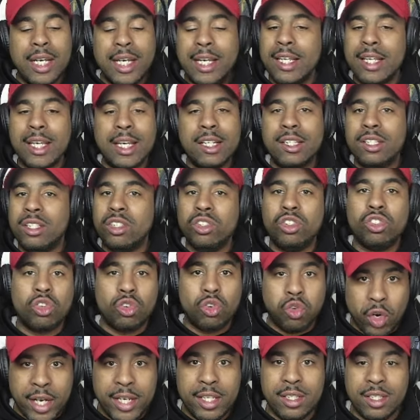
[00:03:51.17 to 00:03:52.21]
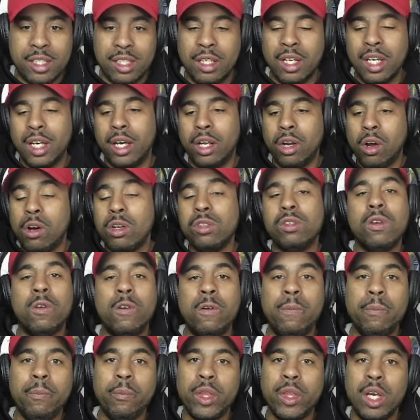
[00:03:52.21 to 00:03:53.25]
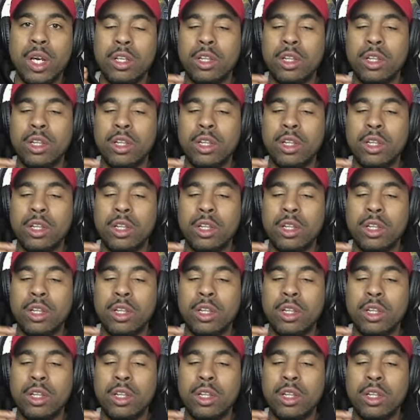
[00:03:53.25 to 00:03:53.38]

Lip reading: It's just crazy. And also,